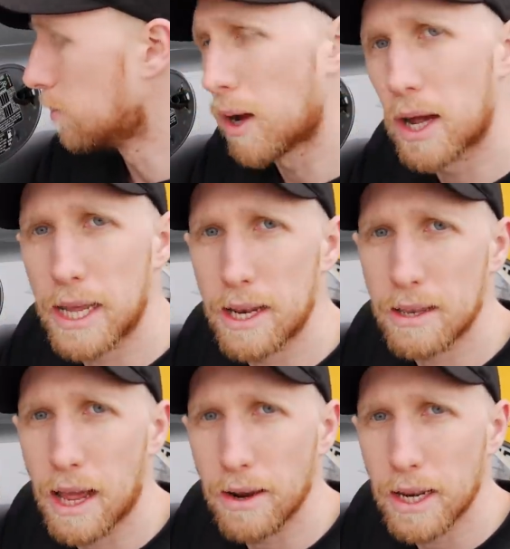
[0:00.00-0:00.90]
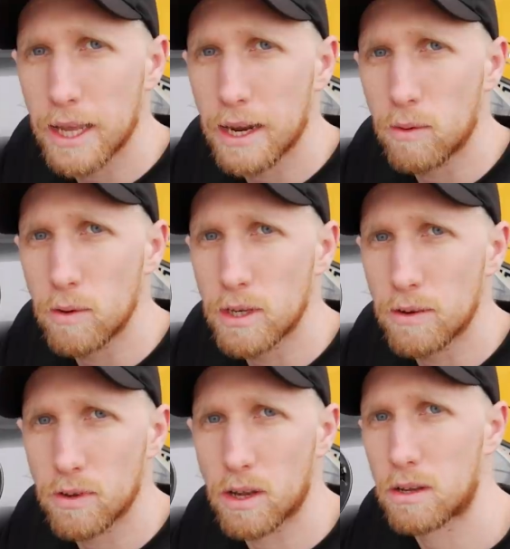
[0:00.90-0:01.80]
a little button hidden down in here
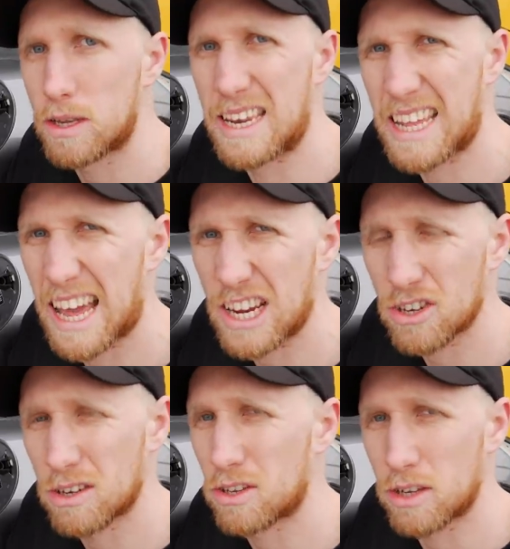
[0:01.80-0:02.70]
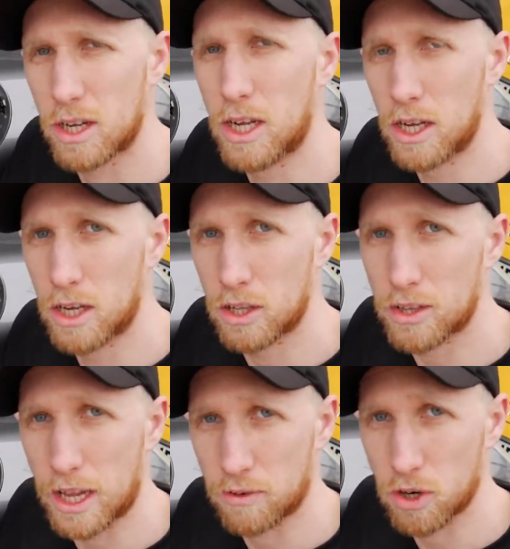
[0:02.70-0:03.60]
which gives us indication as to
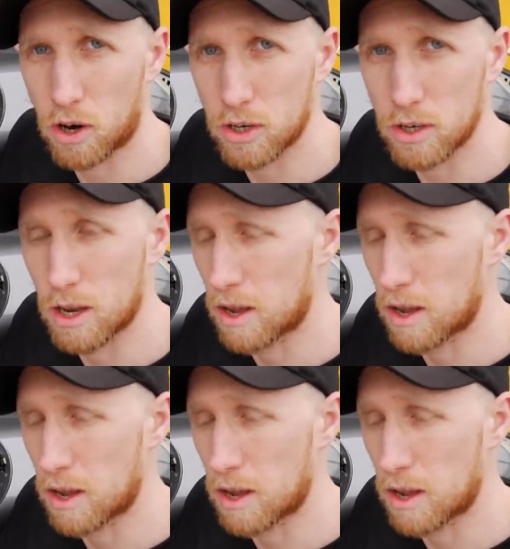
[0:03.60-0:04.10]
state of charge